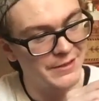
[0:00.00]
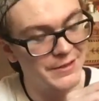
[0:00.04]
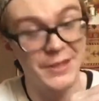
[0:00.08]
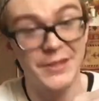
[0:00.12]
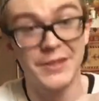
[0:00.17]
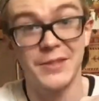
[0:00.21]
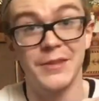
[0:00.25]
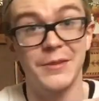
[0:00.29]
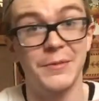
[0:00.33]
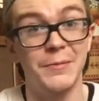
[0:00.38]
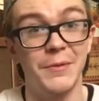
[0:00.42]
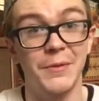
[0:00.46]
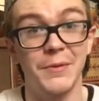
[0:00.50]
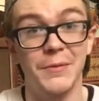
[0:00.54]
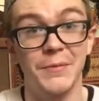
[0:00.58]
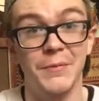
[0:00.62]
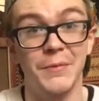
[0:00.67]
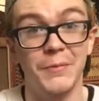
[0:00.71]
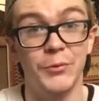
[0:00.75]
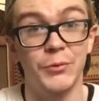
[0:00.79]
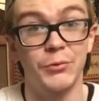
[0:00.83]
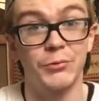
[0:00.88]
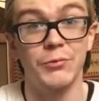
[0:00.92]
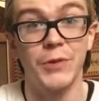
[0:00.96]
This is
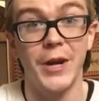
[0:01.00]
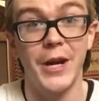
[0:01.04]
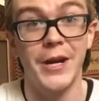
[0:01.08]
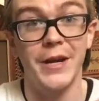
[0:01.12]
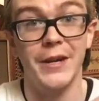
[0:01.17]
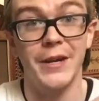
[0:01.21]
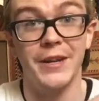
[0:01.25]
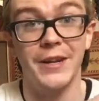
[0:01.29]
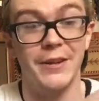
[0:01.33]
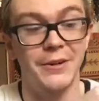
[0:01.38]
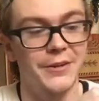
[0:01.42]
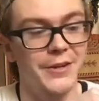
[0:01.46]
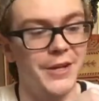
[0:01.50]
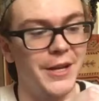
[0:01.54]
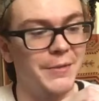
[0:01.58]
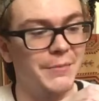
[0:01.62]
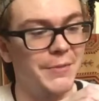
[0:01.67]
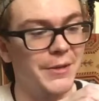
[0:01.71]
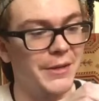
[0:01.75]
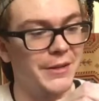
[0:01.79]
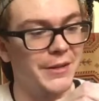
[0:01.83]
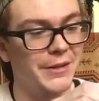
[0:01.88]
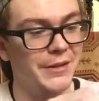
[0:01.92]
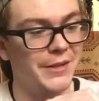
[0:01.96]
great
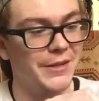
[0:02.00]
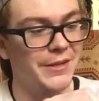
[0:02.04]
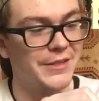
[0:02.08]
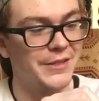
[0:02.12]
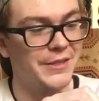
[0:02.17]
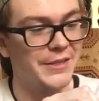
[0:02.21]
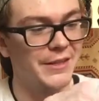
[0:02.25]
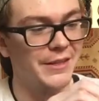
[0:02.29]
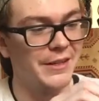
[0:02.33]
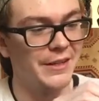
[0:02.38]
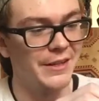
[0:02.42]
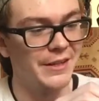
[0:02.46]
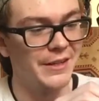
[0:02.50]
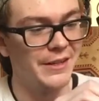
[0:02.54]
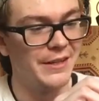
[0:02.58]
entertainment, isn't it?